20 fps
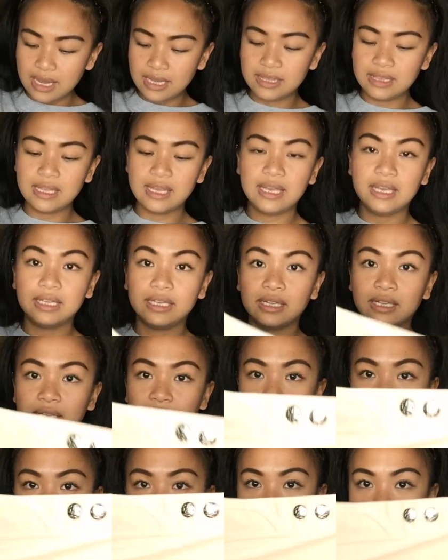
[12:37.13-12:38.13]
And then
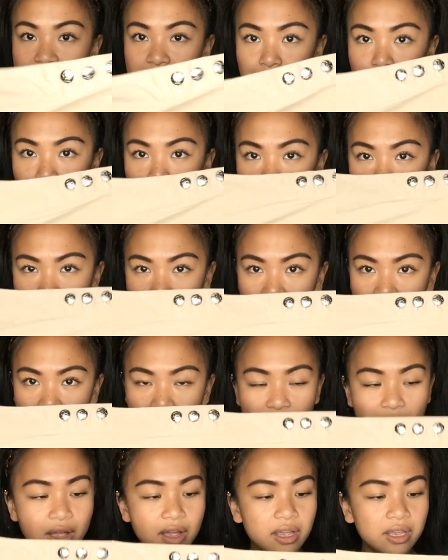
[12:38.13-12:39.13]
it has
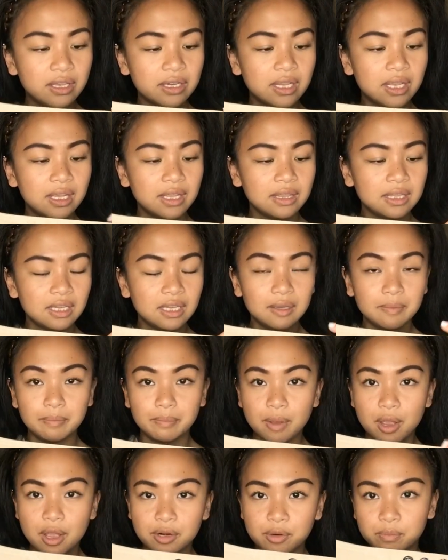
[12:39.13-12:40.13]
buttons on
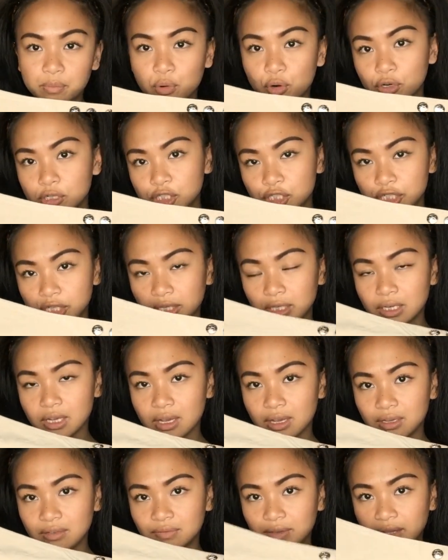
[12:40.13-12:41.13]
the bottom portion
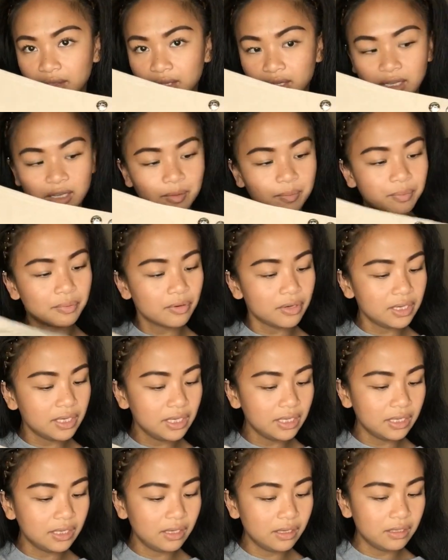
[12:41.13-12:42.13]
of the
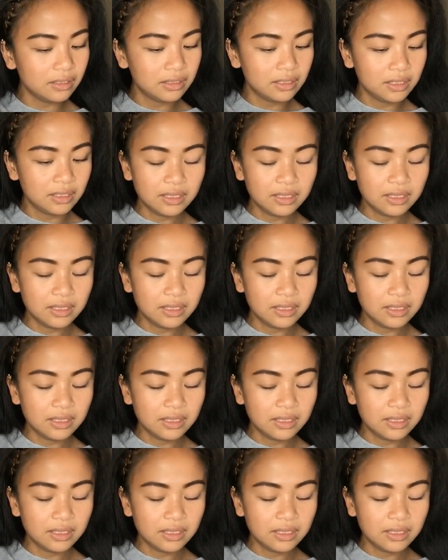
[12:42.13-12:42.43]
capri.